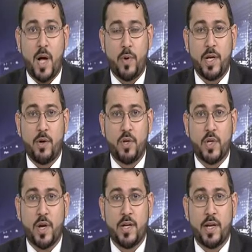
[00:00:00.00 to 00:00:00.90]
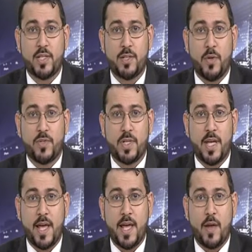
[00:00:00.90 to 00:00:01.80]
The Bahrain Al Index
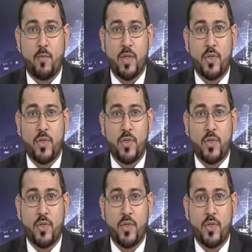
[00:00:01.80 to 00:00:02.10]
closed today at